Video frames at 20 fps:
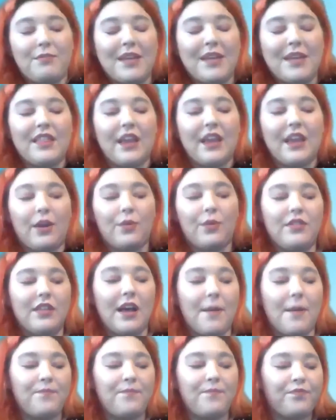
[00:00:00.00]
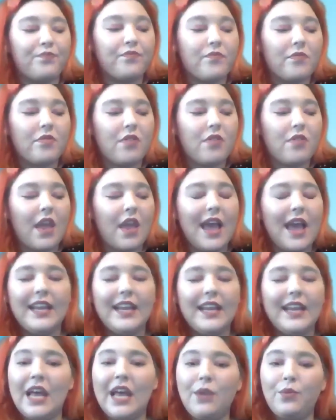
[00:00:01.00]
with them. And
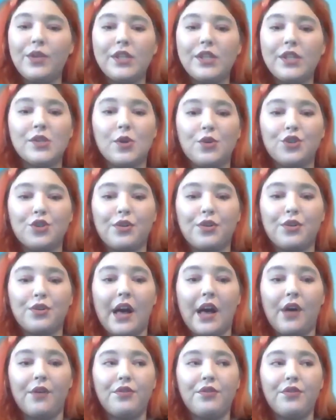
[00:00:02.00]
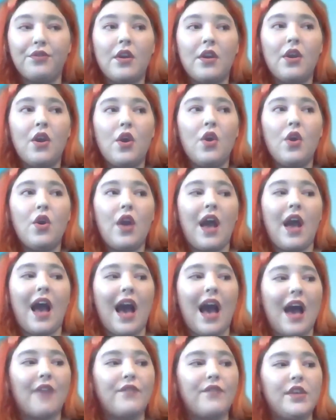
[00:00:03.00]
again, with social health,
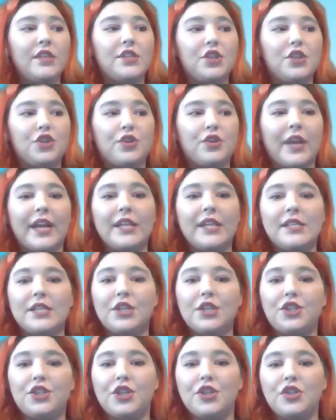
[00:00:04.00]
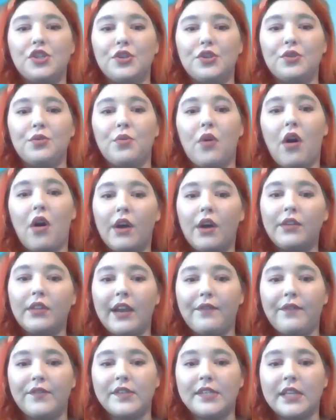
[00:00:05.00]
having to transition to
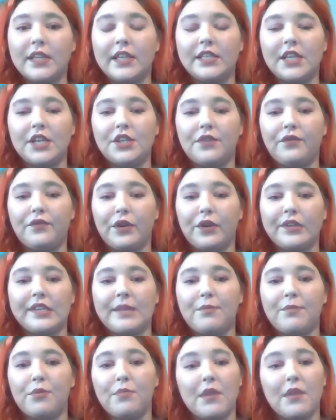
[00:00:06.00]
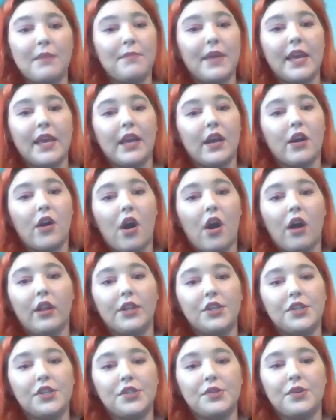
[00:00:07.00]
online facilitation, for example, me being a
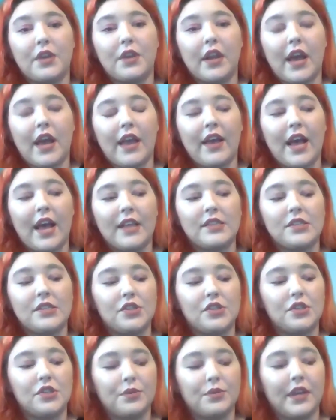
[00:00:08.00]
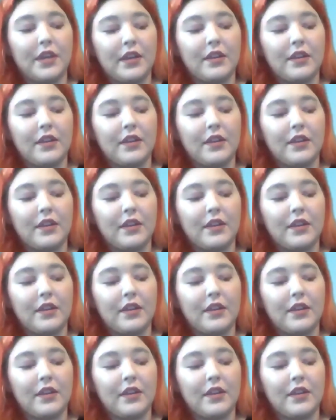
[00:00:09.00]
college student, I had to do it